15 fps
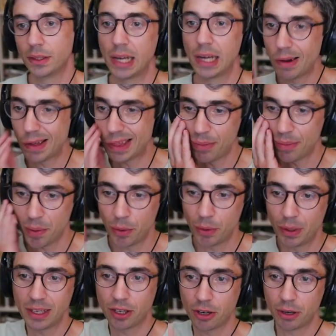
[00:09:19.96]
Now, I think maybe
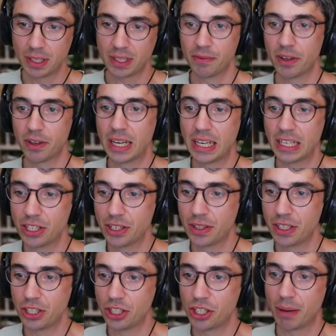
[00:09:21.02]
we need to create some variation
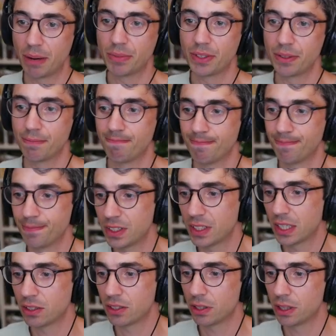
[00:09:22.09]
in these shapes. These
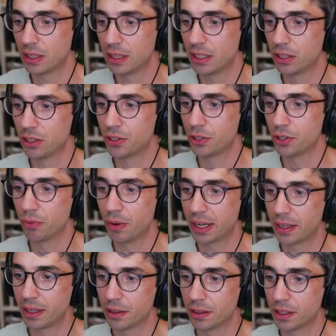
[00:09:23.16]
guys look a little too
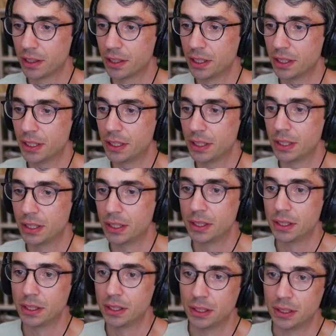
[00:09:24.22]
regular.
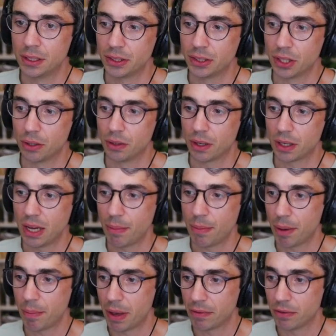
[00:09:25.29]
So I'll keep
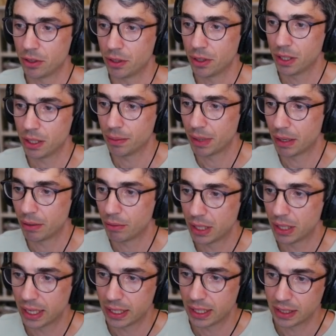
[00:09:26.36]
my bevel, but I
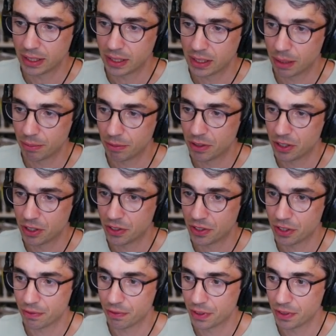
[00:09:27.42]
will add a subdivision
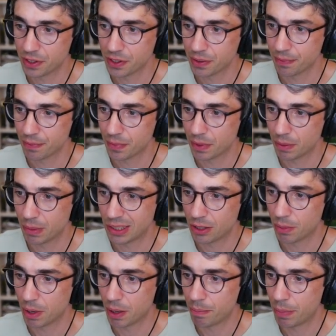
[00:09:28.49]
surface. Might
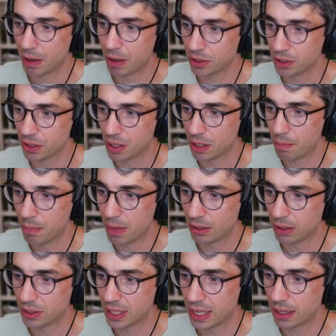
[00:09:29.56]
turn my bevel
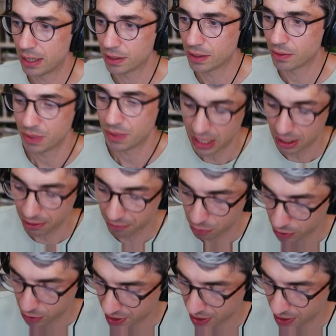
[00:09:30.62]
amount down from a set of
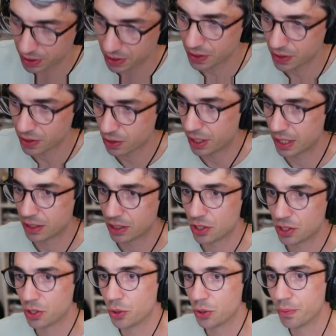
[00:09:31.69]
4 segments. Let's go down to
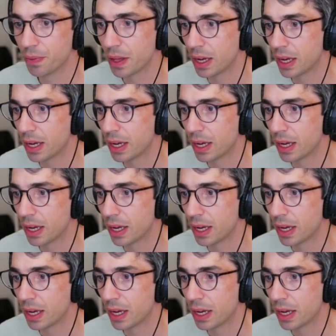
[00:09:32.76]
2.